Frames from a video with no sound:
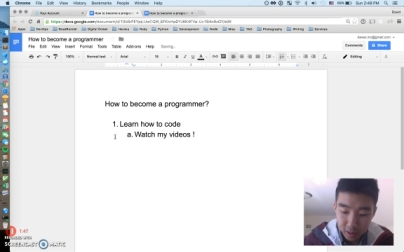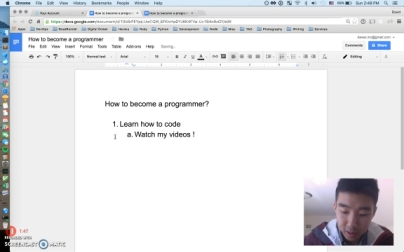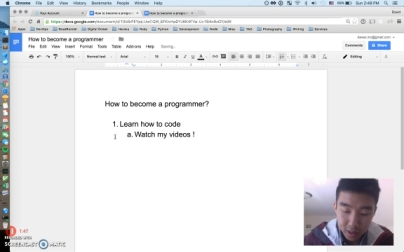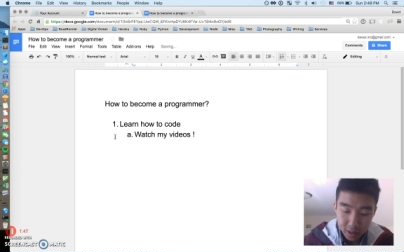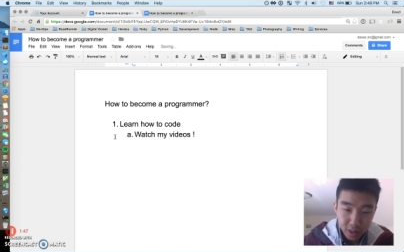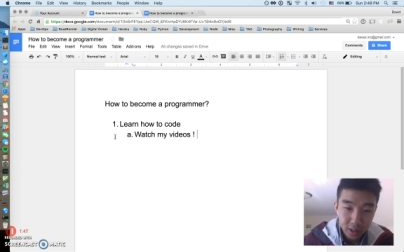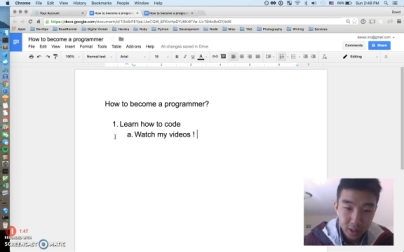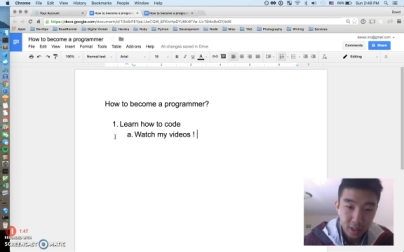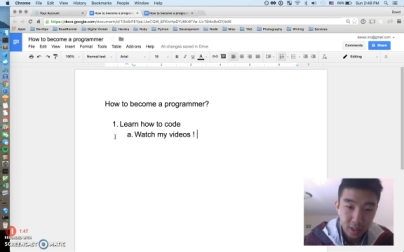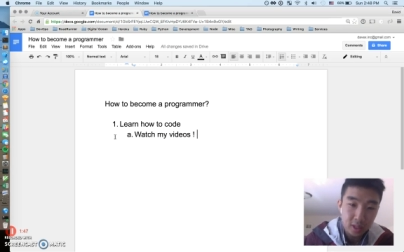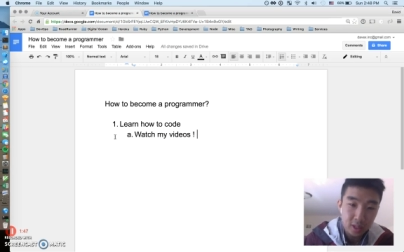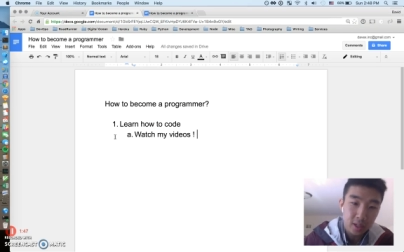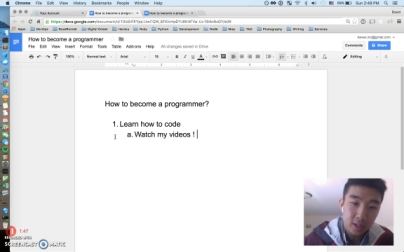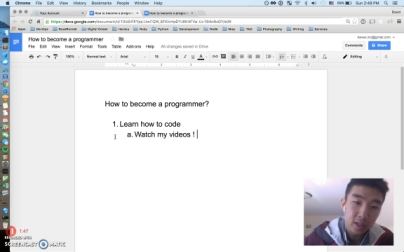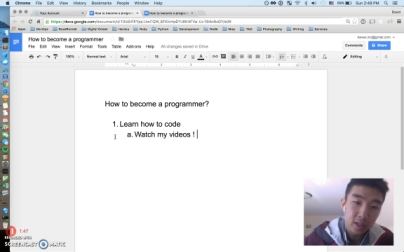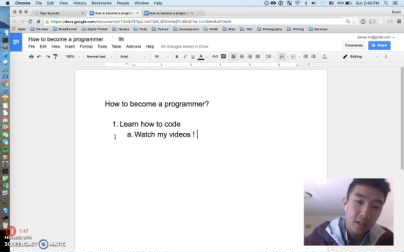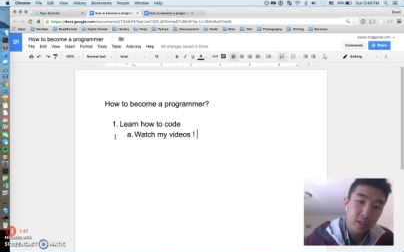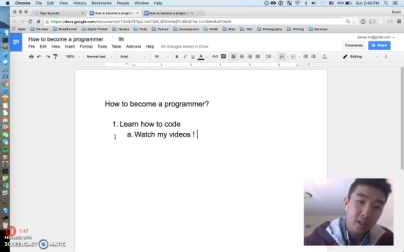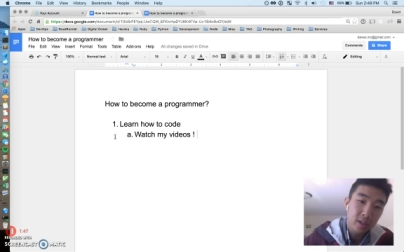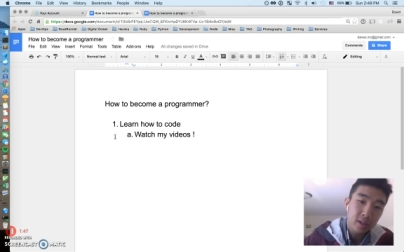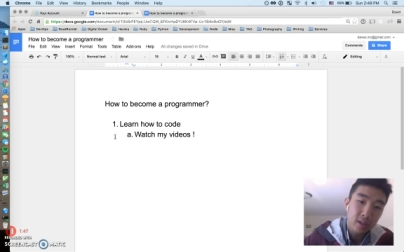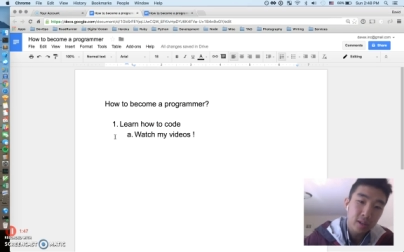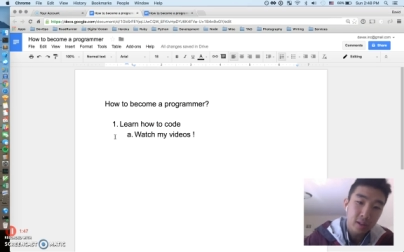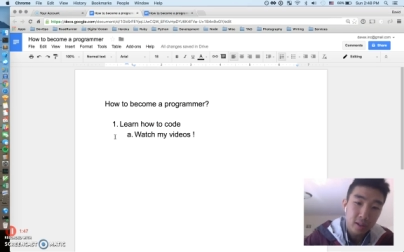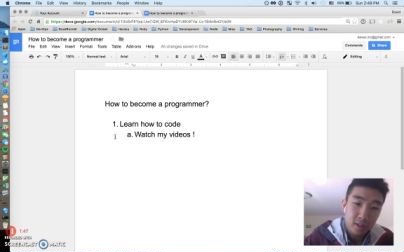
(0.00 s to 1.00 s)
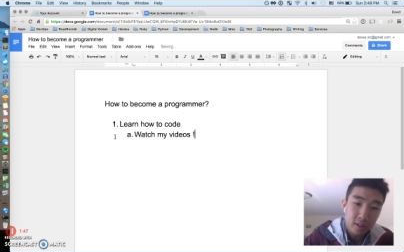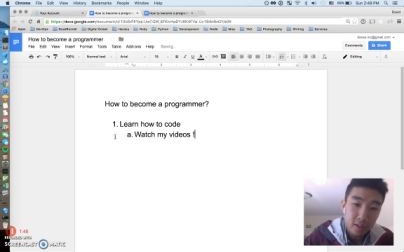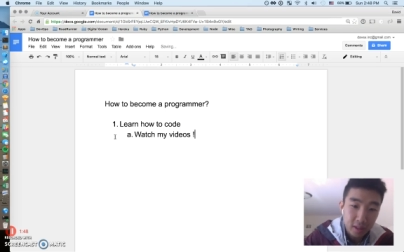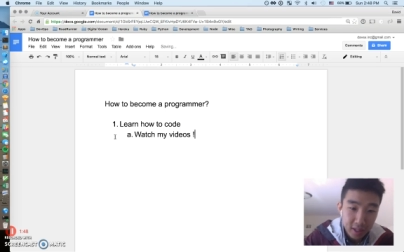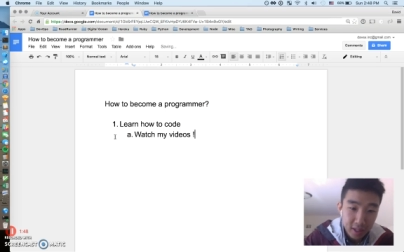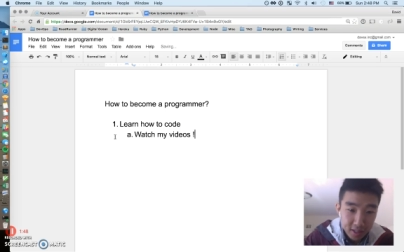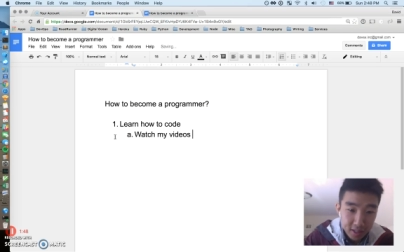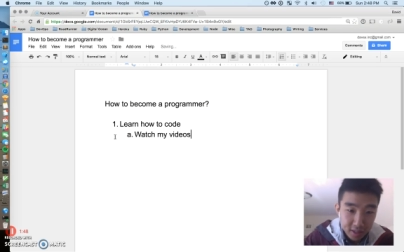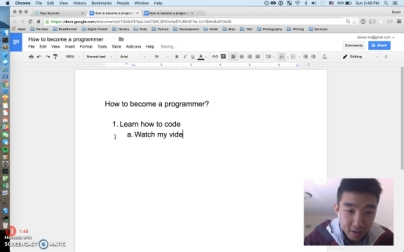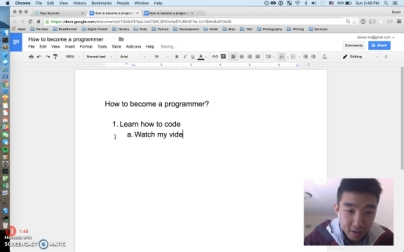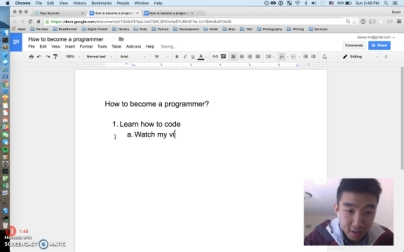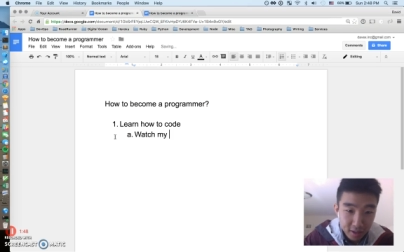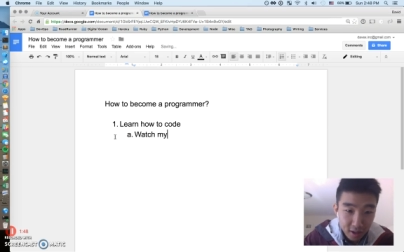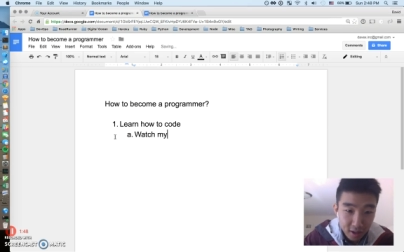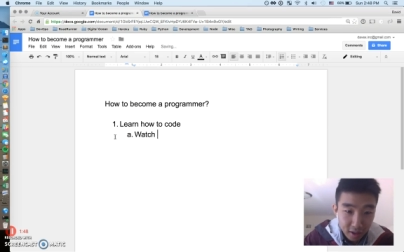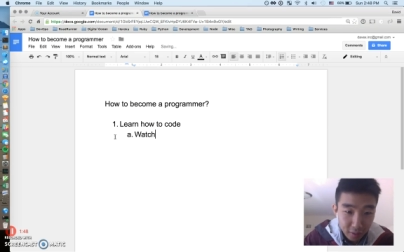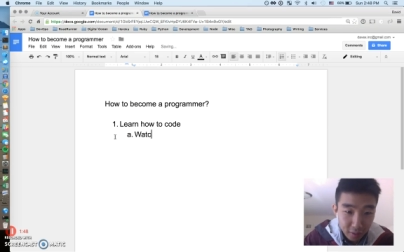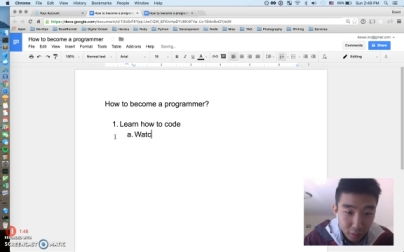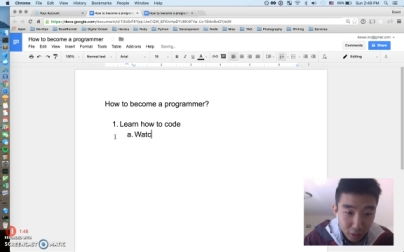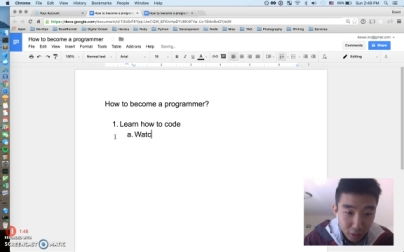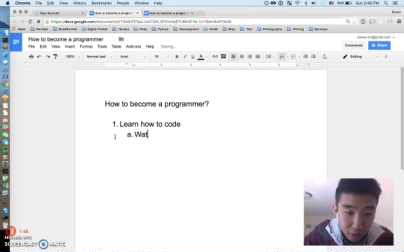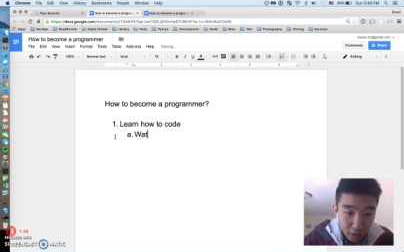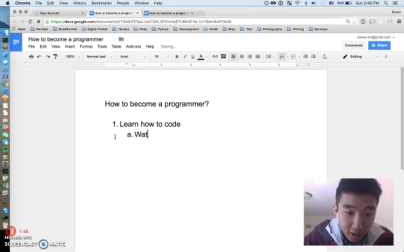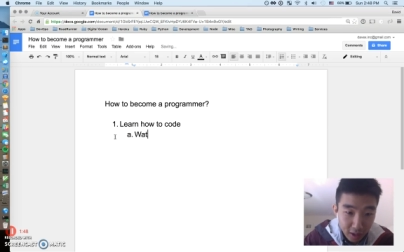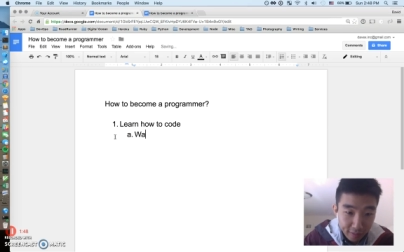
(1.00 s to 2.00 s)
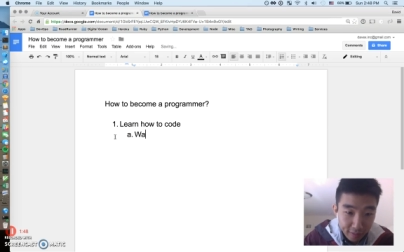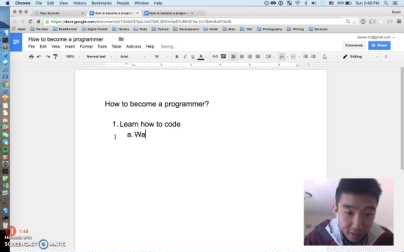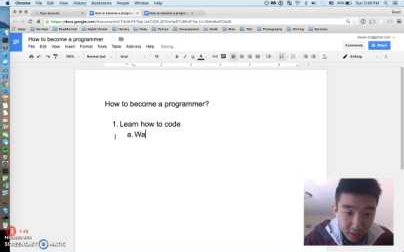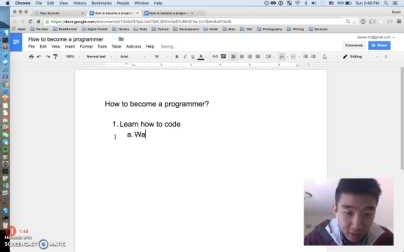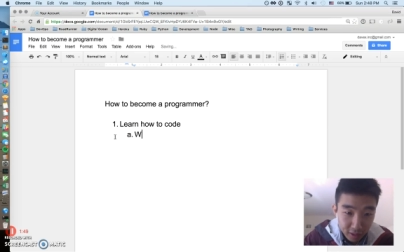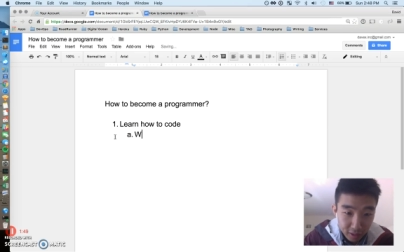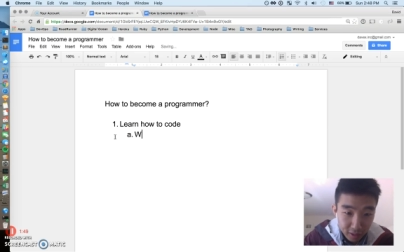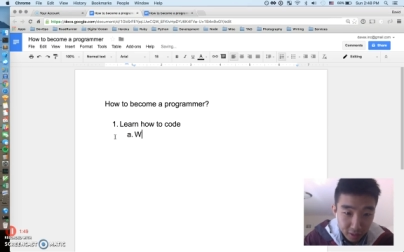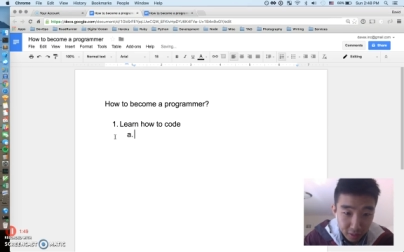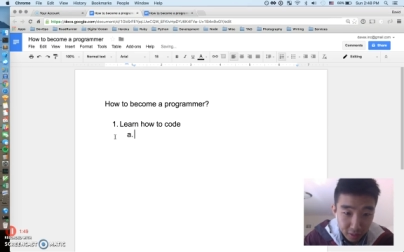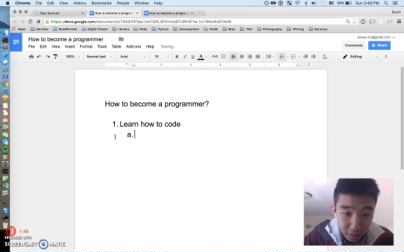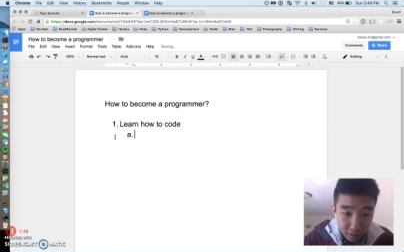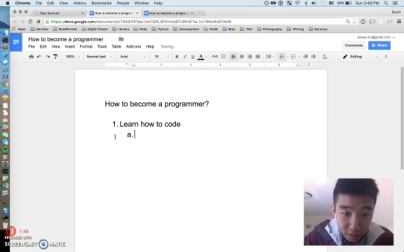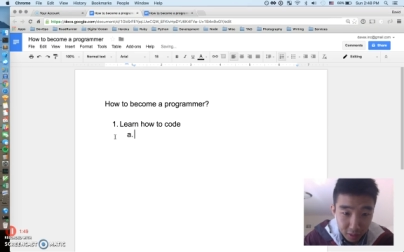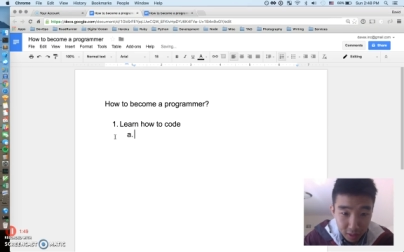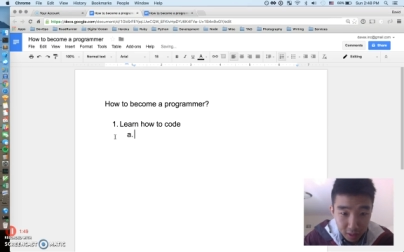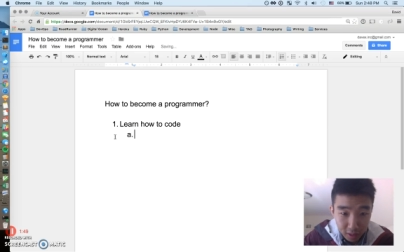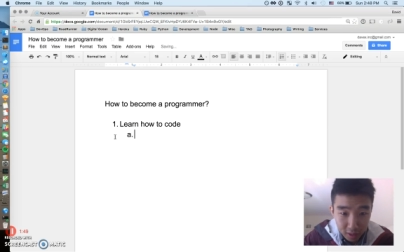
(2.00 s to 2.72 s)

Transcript: Just kidding, that's not what you have to do.